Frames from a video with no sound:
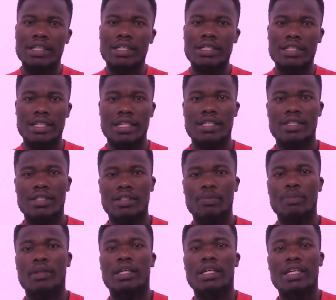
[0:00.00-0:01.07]
Yes.
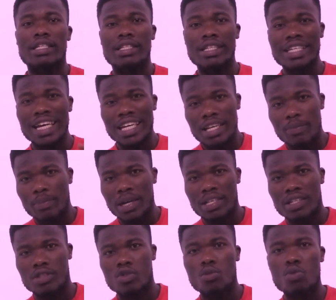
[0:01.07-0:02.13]
Into getting a
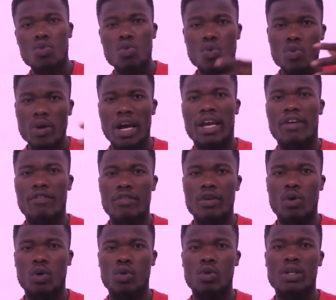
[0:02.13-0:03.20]
party, so Mukura, if you
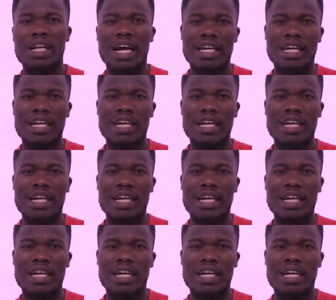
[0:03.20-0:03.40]
know, not